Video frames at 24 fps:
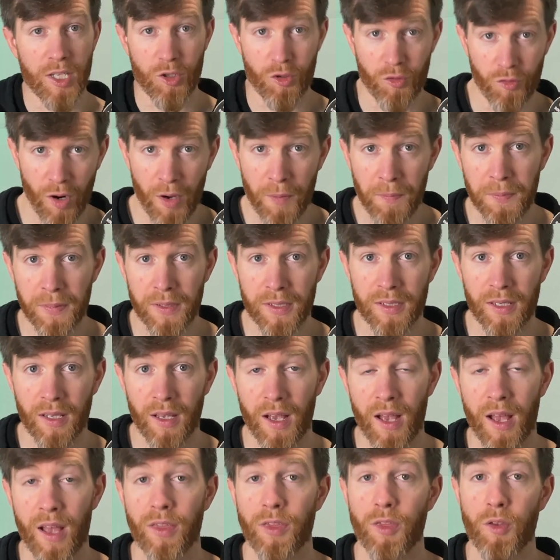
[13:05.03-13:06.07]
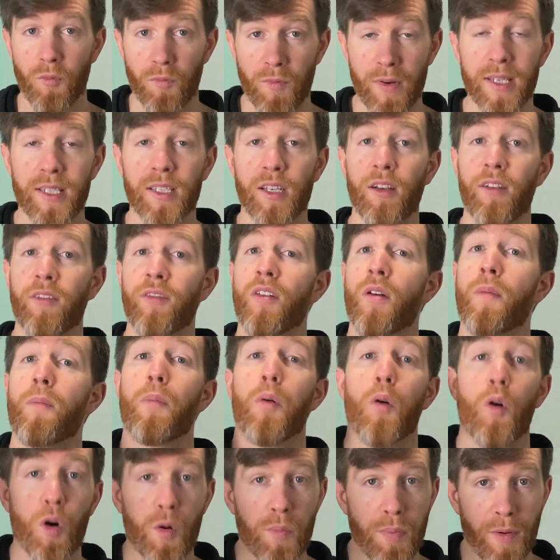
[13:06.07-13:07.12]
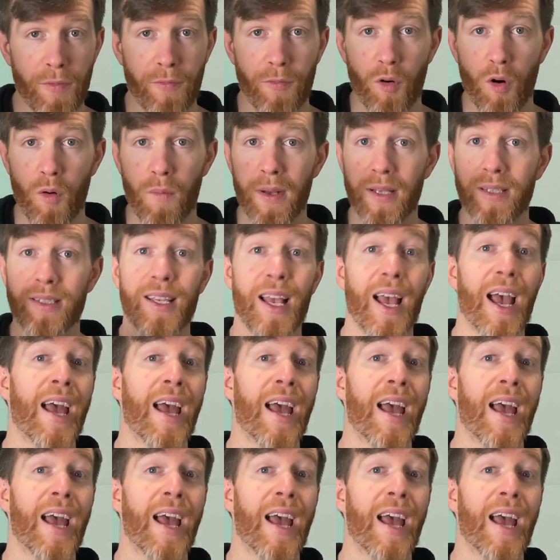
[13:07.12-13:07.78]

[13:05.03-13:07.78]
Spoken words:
drops, the risk of poor performance